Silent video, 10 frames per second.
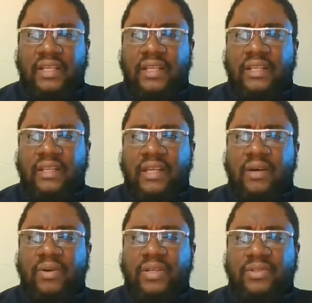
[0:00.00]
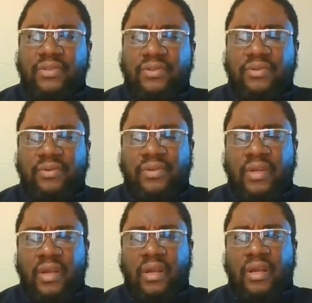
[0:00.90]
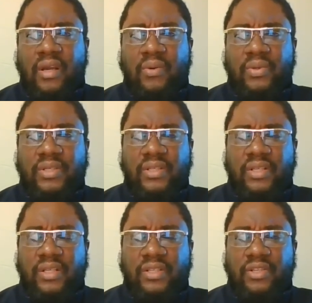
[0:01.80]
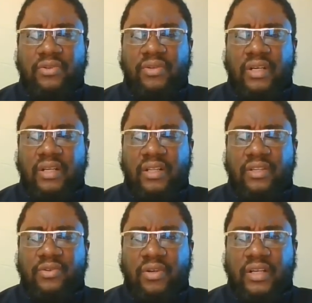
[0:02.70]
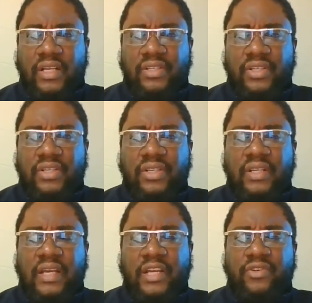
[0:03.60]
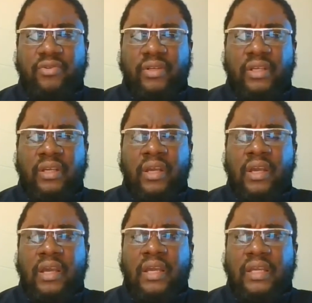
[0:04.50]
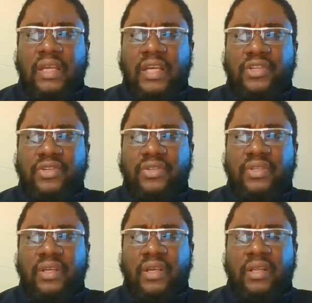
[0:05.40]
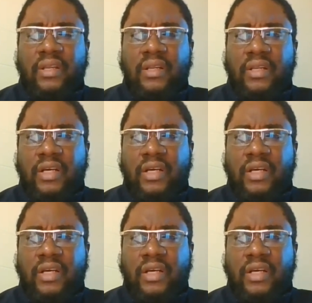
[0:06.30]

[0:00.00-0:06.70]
And the Dawa Institute, which is an institute under this organization, actually engages in